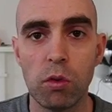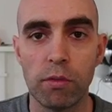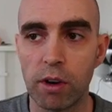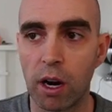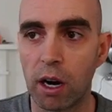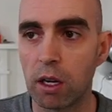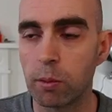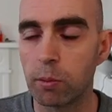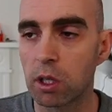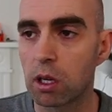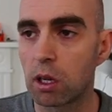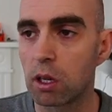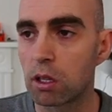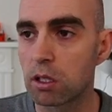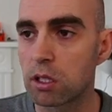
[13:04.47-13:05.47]
variable
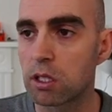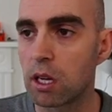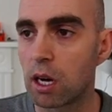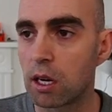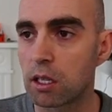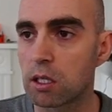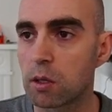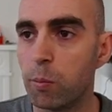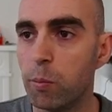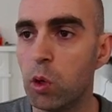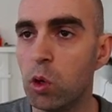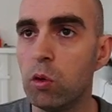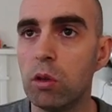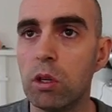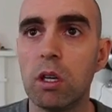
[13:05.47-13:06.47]
called start
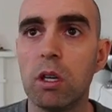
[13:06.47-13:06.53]
moon.